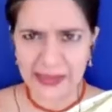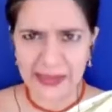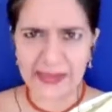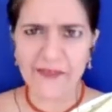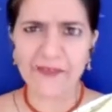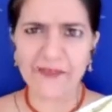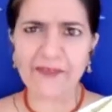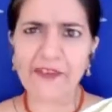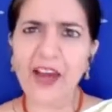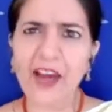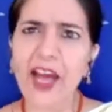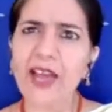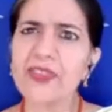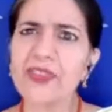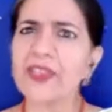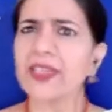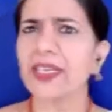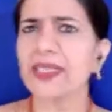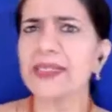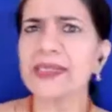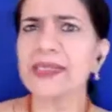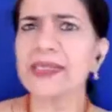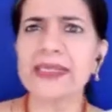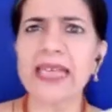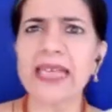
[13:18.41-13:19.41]
the father
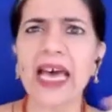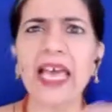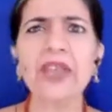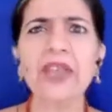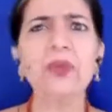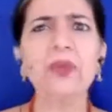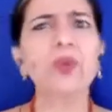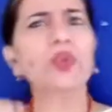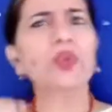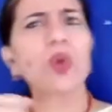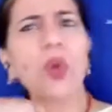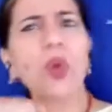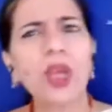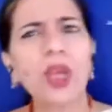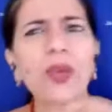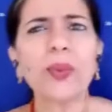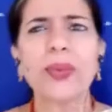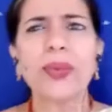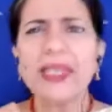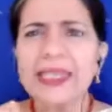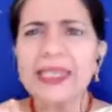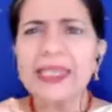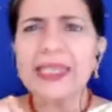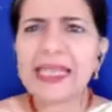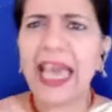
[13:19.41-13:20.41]
and son would
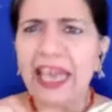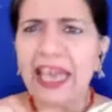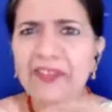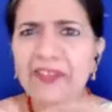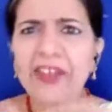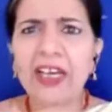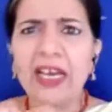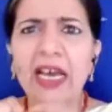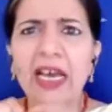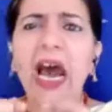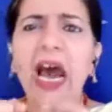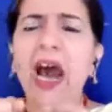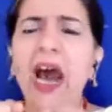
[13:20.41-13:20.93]
always have